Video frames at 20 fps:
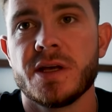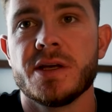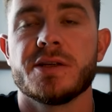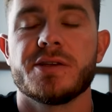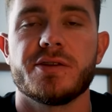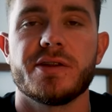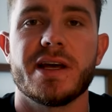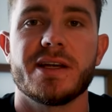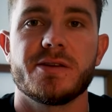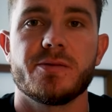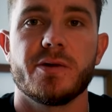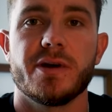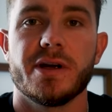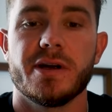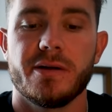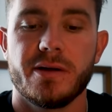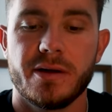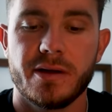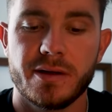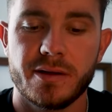So that's
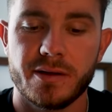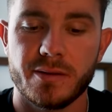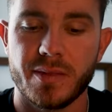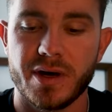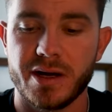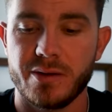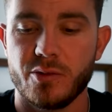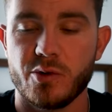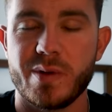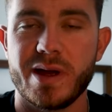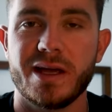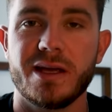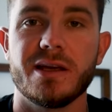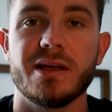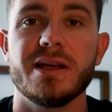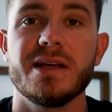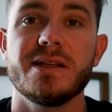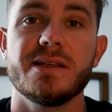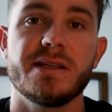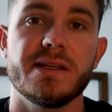where the money we're
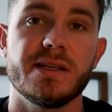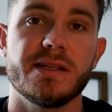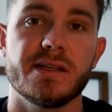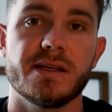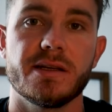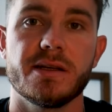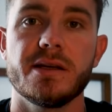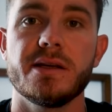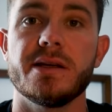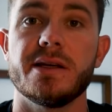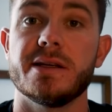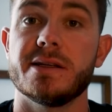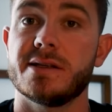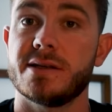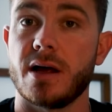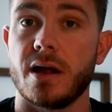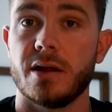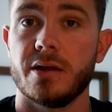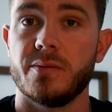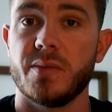making in season is
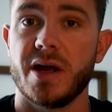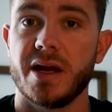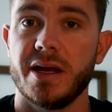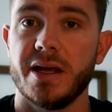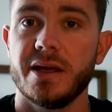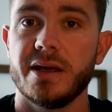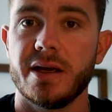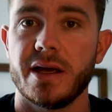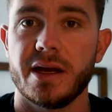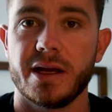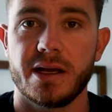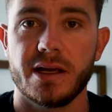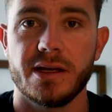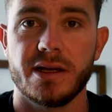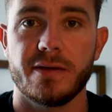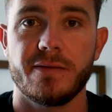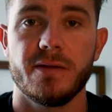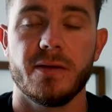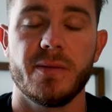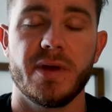solid money and it can
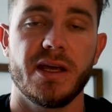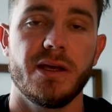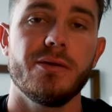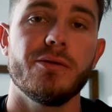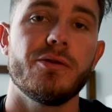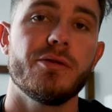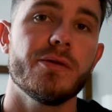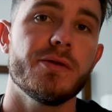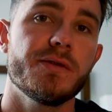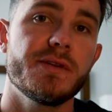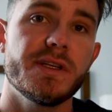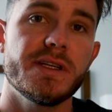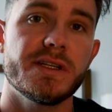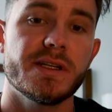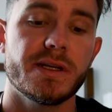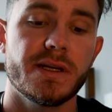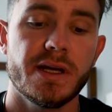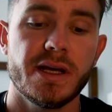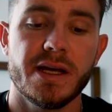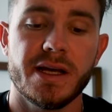definitely make you through
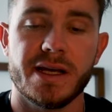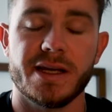season.